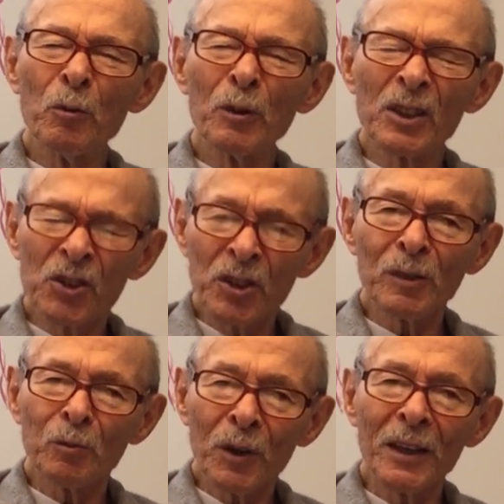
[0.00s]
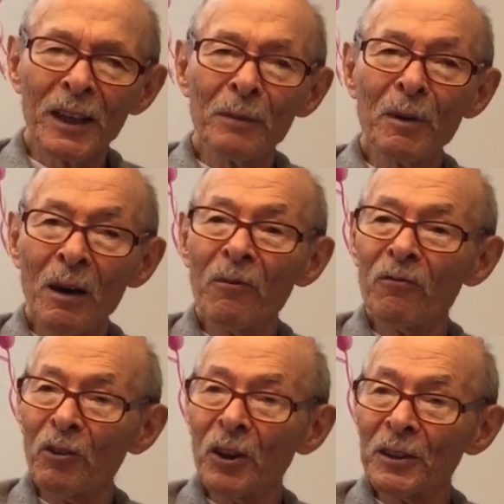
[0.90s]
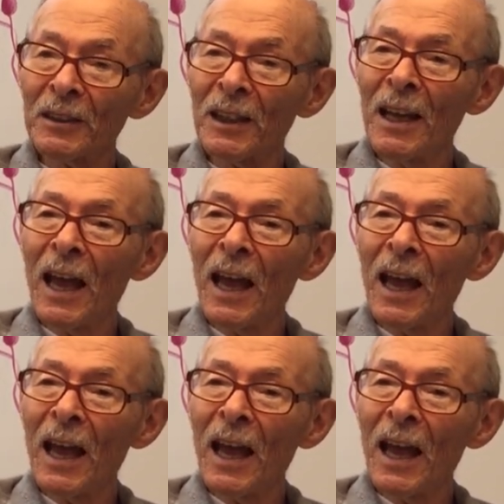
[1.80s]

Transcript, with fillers: would sit with him up front,